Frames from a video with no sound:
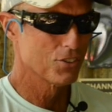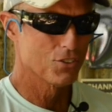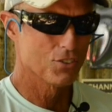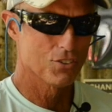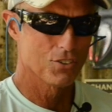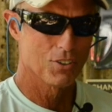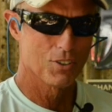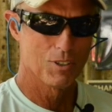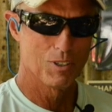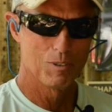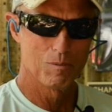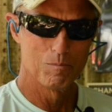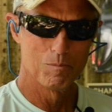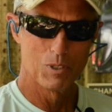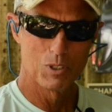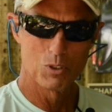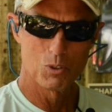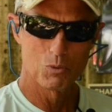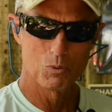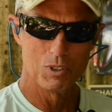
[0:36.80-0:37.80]
it's a
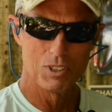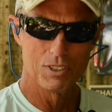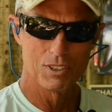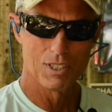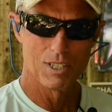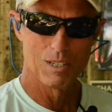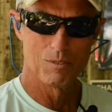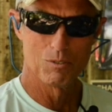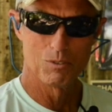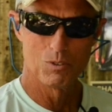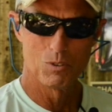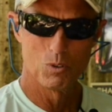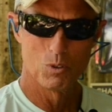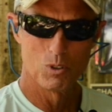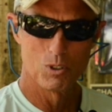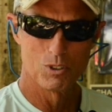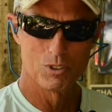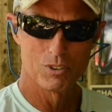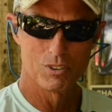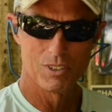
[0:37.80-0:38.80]
bittersweet time, of
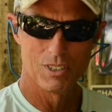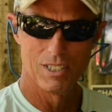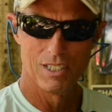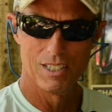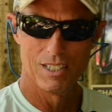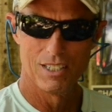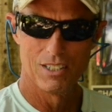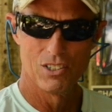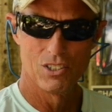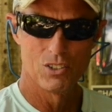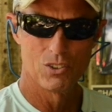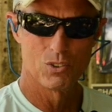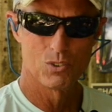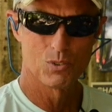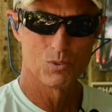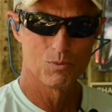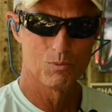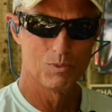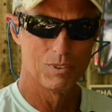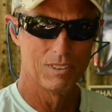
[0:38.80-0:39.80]
course,
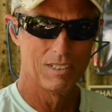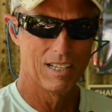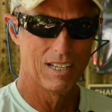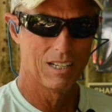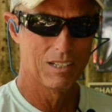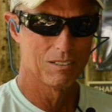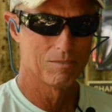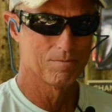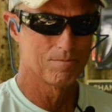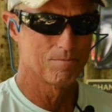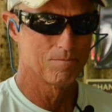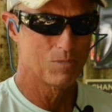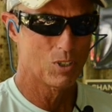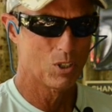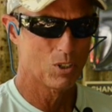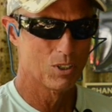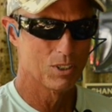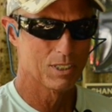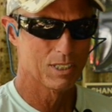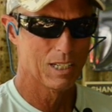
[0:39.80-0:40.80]
as we had a
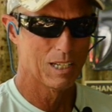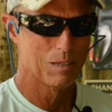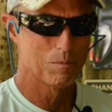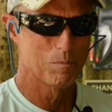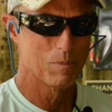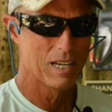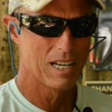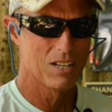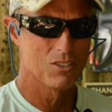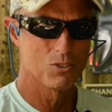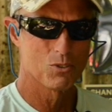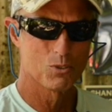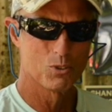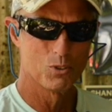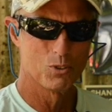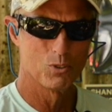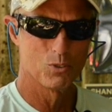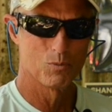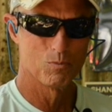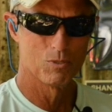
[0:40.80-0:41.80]
hurricane pass
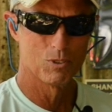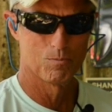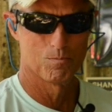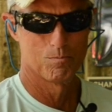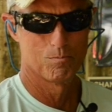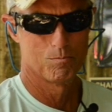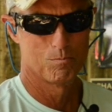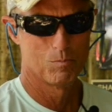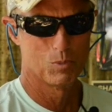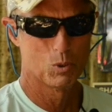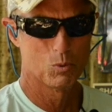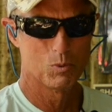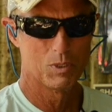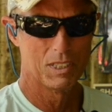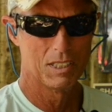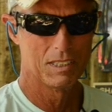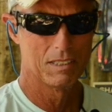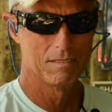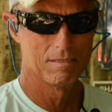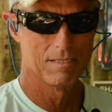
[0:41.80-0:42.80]
through
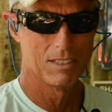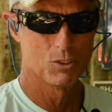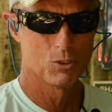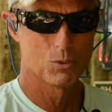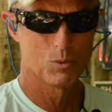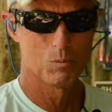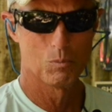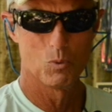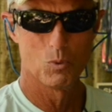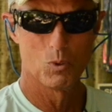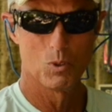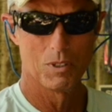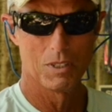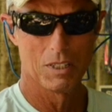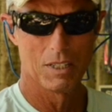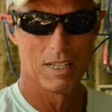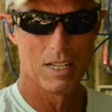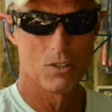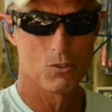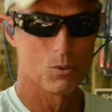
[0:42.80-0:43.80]
between this report and
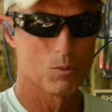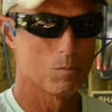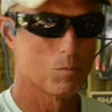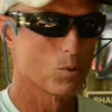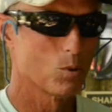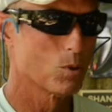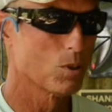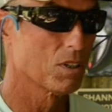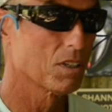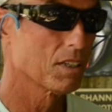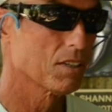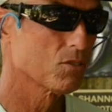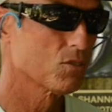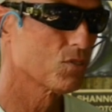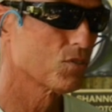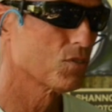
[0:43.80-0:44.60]
the last report. It was